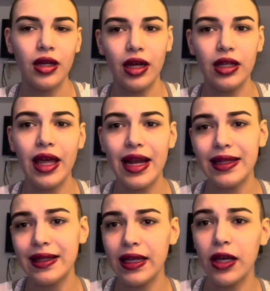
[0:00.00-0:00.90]
And then at
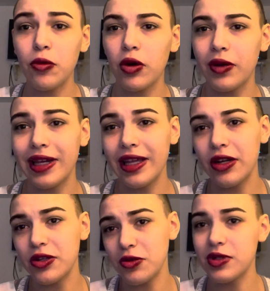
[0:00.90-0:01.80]
the end, we're going to get
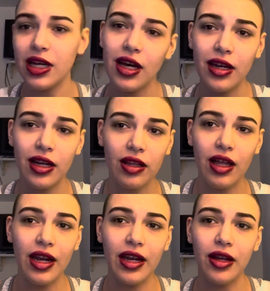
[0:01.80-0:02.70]
into
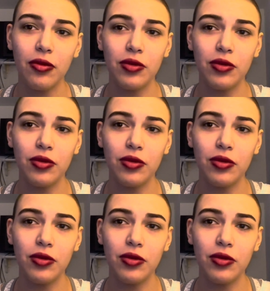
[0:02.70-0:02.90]
tonic-clonic,